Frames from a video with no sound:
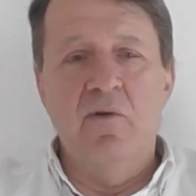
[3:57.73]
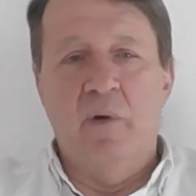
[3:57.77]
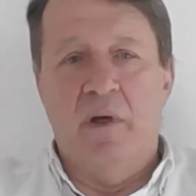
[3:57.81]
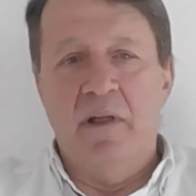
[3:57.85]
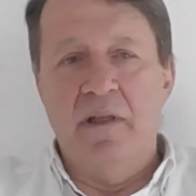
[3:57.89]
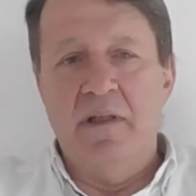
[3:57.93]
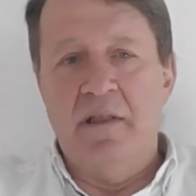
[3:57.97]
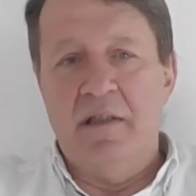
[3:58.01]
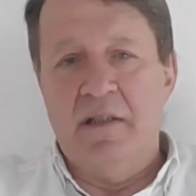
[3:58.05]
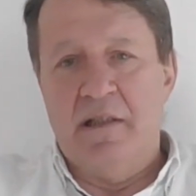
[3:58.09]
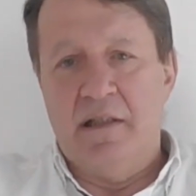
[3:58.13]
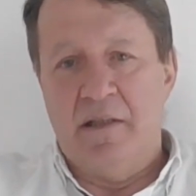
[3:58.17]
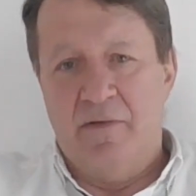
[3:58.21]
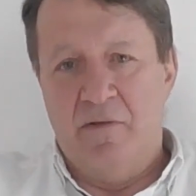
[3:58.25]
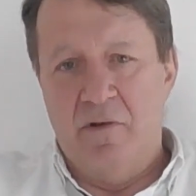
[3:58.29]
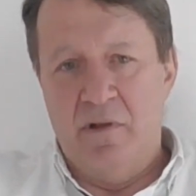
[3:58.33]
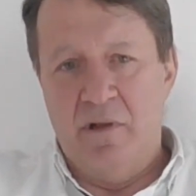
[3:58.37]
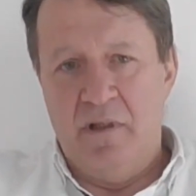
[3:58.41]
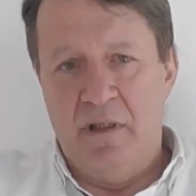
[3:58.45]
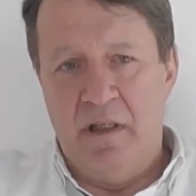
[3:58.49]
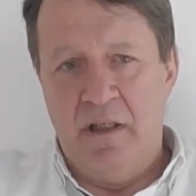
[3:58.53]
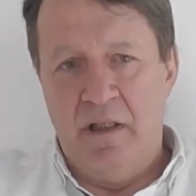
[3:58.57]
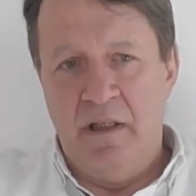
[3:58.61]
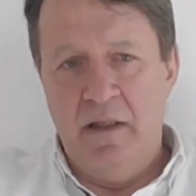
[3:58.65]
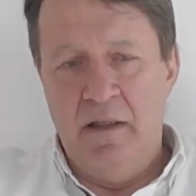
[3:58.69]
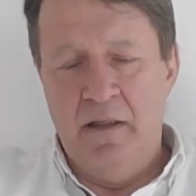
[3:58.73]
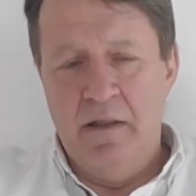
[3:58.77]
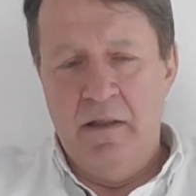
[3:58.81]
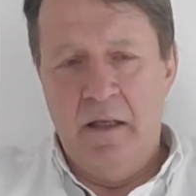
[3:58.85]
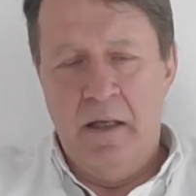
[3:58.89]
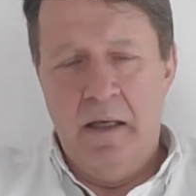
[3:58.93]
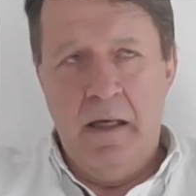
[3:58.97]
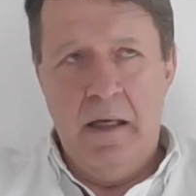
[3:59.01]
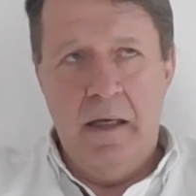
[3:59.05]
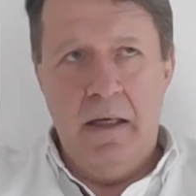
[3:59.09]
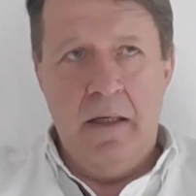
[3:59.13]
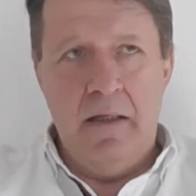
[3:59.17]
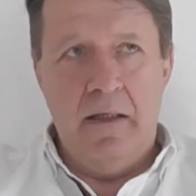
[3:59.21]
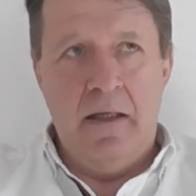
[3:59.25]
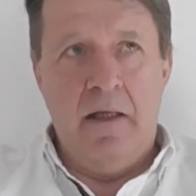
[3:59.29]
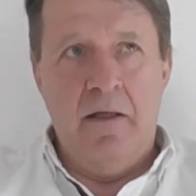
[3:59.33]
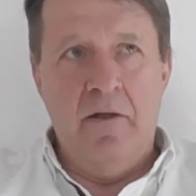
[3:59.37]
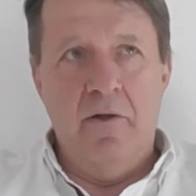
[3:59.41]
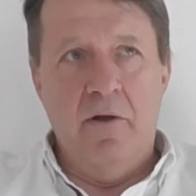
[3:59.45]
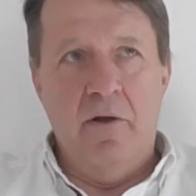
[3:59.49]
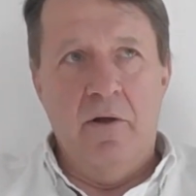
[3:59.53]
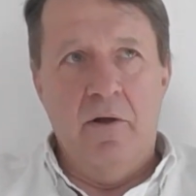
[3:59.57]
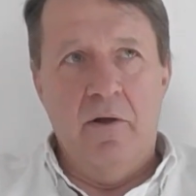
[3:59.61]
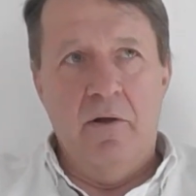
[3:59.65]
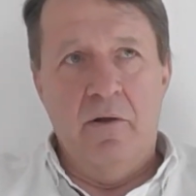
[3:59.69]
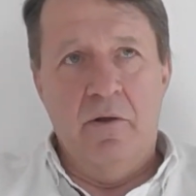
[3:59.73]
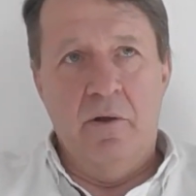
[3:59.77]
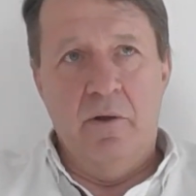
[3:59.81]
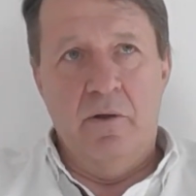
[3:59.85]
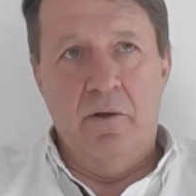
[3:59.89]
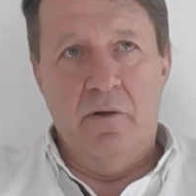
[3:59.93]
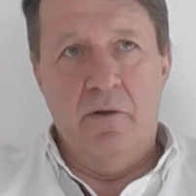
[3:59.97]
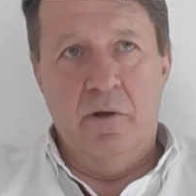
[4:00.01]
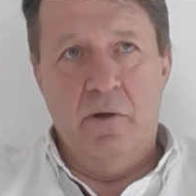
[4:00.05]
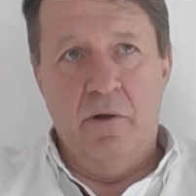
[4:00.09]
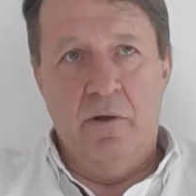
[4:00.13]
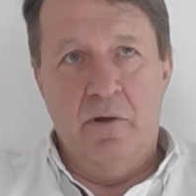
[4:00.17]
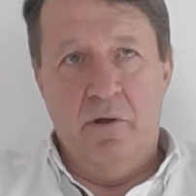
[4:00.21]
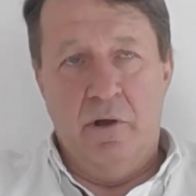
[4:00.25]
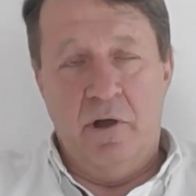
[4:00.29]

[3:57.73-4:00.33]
2017. And the